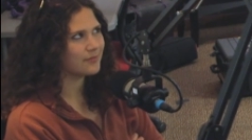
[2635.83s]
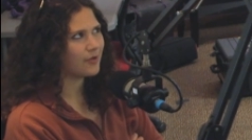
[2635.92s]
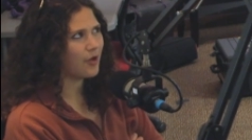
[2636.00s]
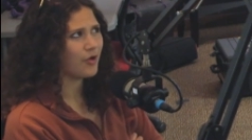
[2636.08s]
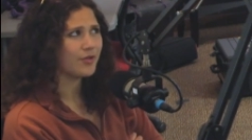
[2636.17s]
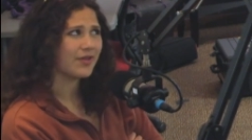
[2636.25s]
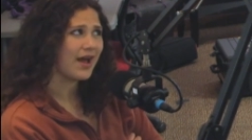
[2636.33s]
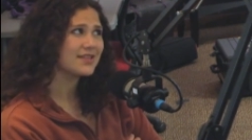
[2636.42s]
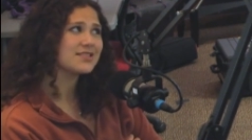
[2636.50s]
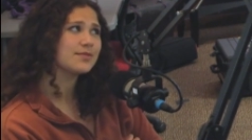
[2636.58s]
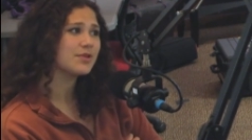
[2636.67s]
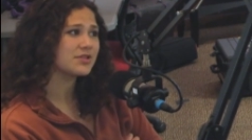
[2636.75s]
all
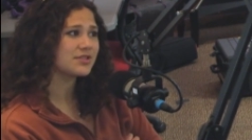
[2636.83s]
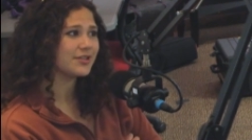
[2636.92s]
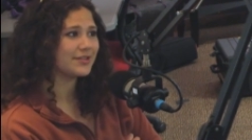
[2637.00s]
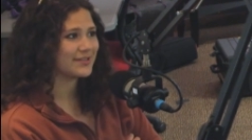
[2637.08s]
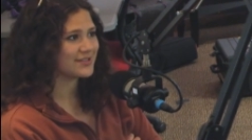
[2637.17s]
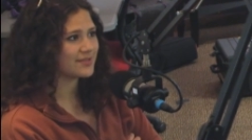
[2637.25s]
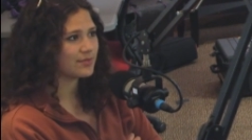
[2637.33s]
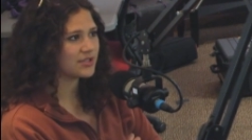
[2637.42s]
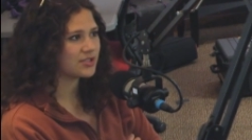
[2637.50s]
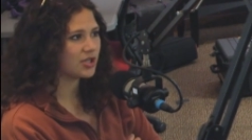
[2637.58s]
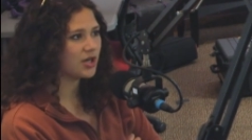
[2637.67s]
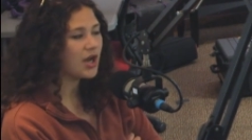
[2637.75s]
last semester and this
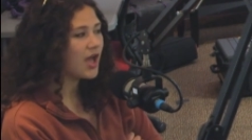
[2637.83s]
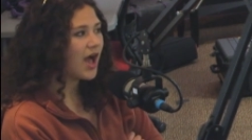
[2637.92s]
semester